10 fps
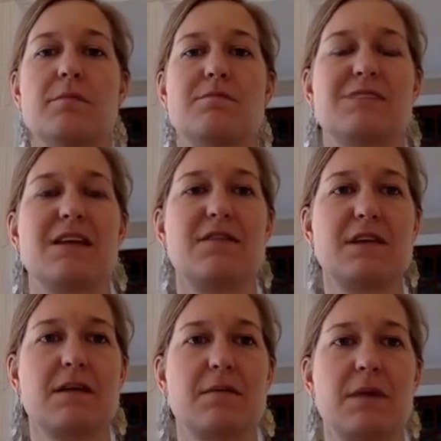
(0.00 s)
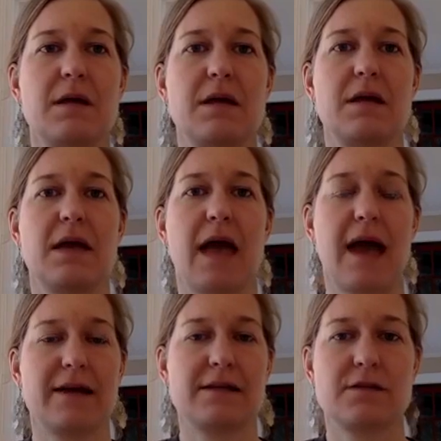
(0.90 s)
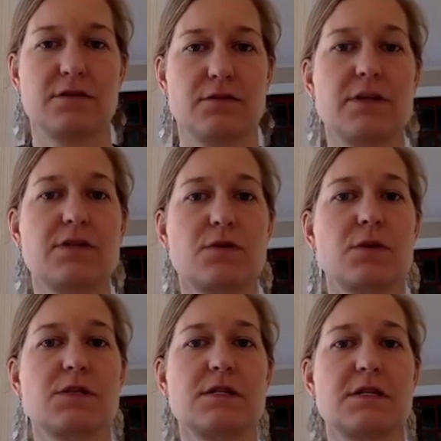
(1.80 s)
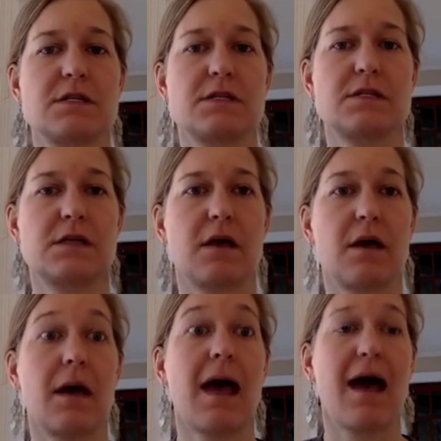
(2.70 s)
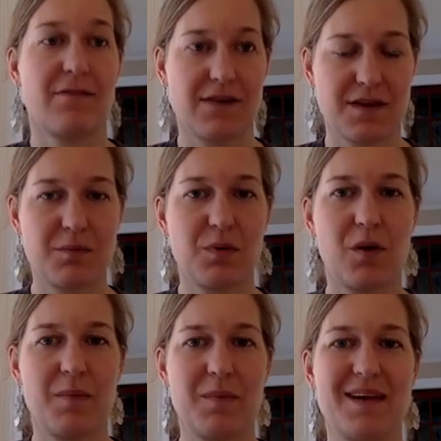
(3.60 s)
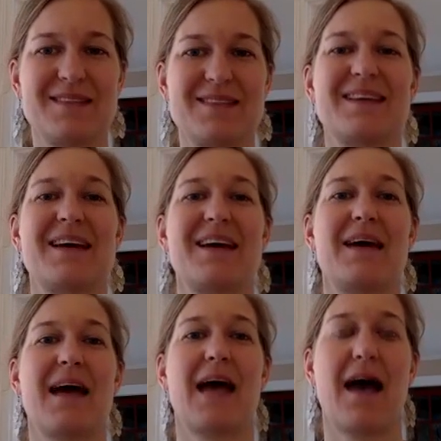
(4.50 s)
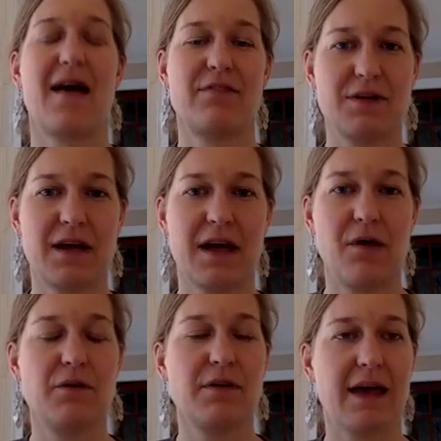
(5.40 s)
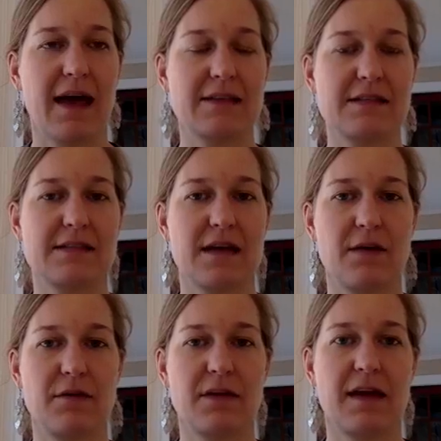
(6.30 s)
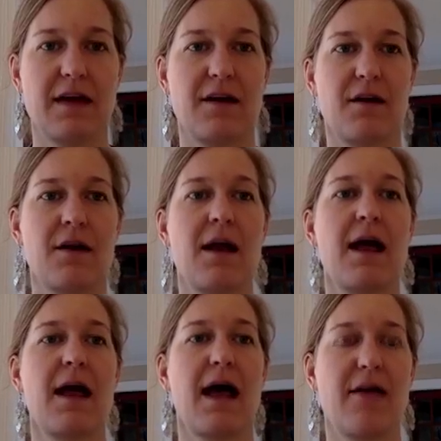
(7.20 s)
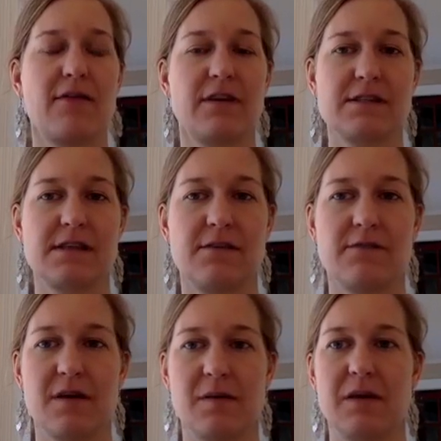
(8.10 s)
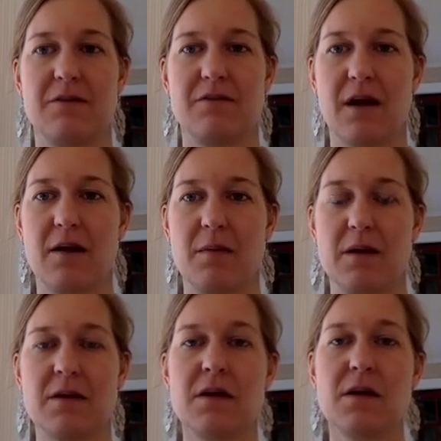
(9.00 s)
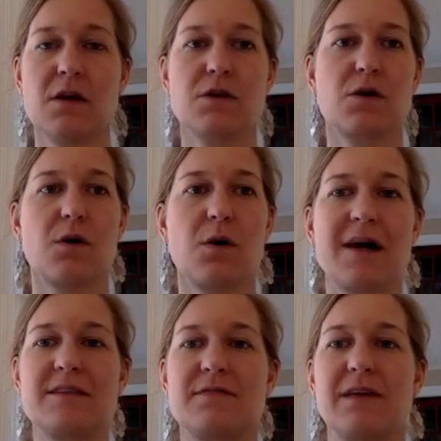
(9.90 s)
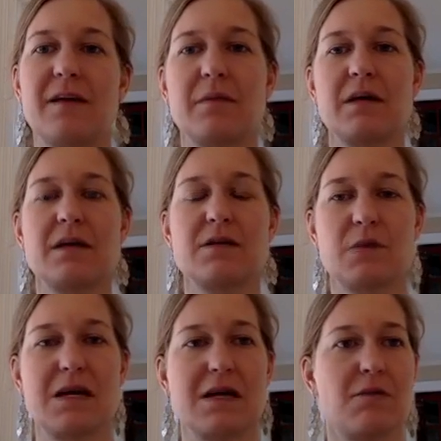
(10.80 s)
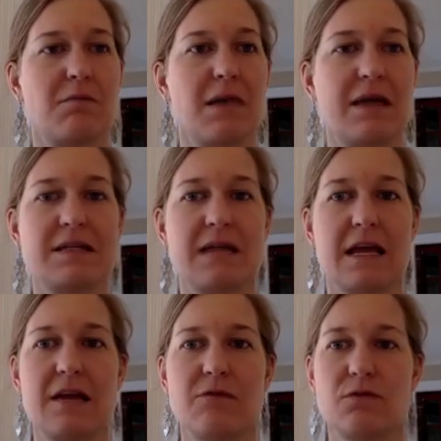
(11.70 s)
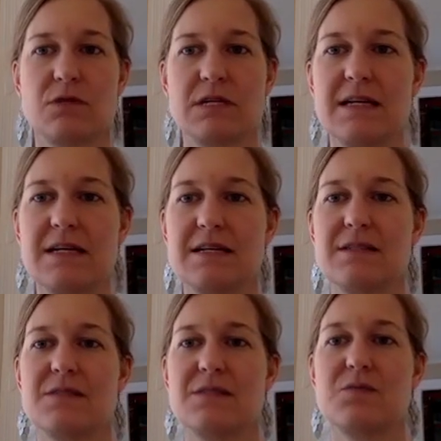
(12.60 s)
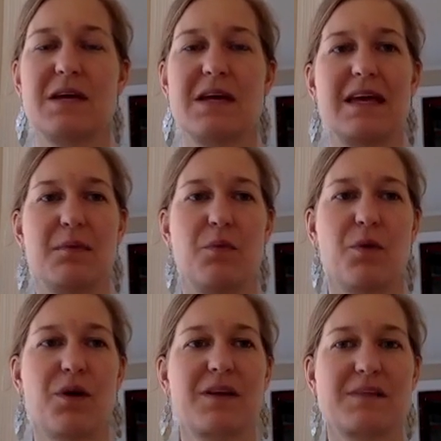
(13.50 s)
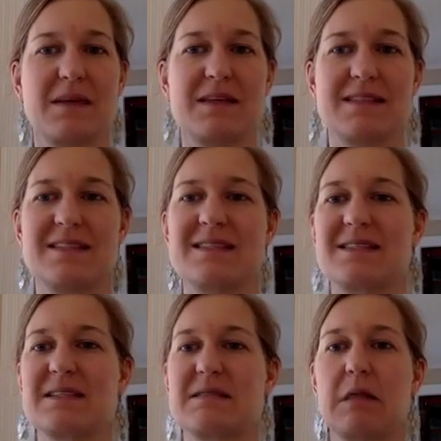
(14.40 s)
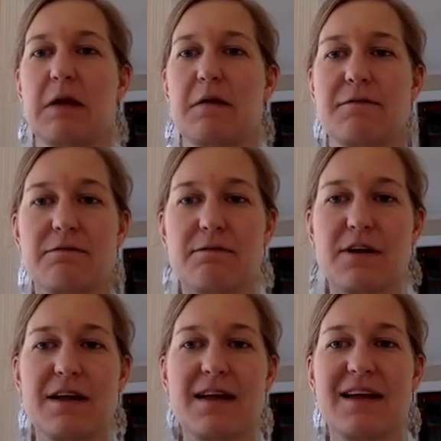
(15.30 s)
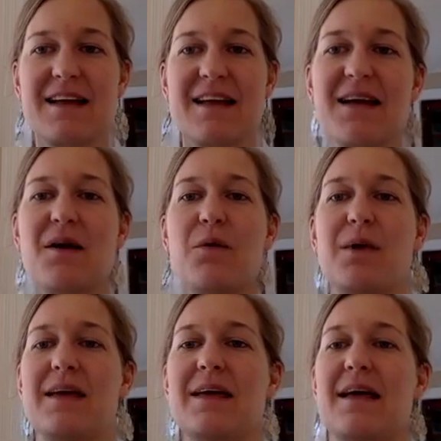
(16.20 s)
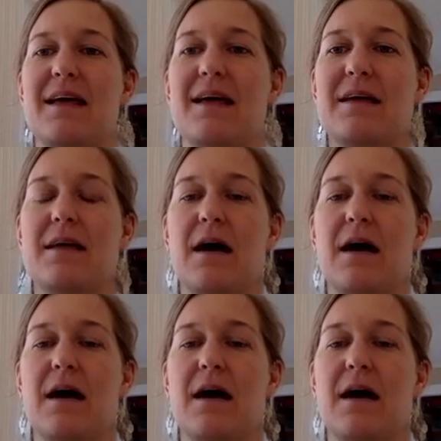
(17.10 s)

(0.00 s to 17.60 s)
Safety can be access to resources, having employment, having good health and access to health care, having a safe family environment. So as families, we can maintain routines, we can keep workspaces clutter-free, we can